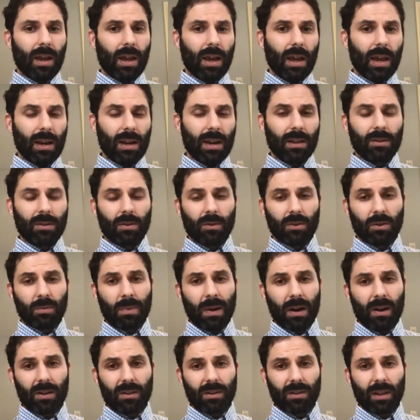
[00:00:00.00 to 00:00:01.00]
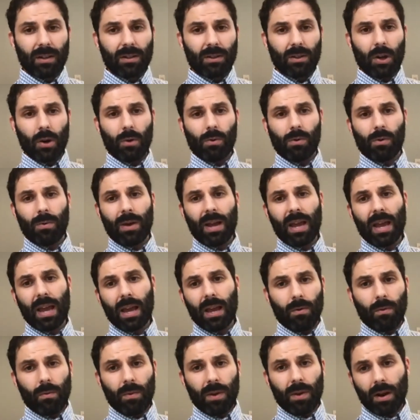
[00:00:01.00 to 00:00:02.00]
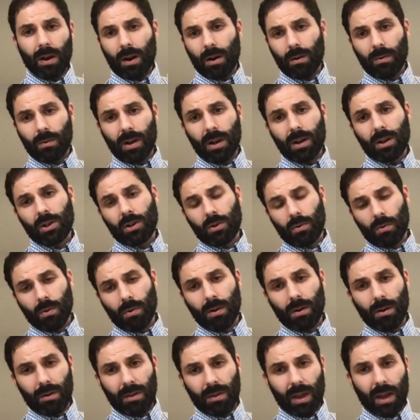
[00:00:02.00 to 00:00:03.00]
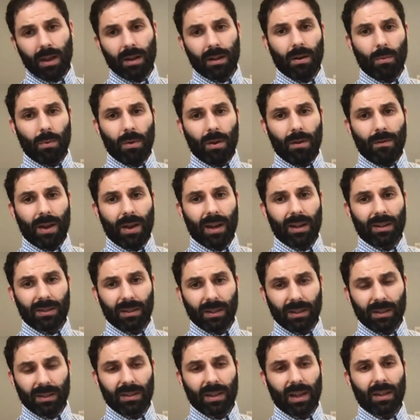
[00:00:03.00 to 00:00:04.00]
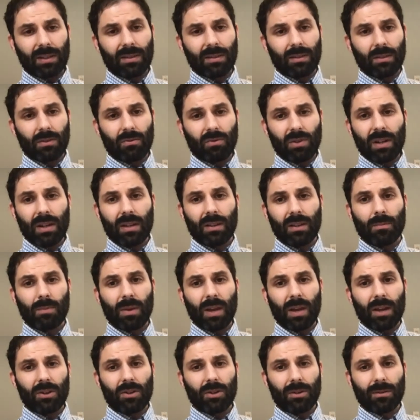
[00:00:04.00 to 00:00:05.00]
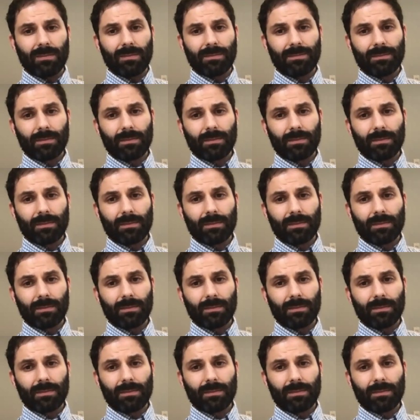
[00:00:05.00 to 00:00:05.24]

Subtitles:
And as those parasites go away, we are reassured that we've had success in treating the patient.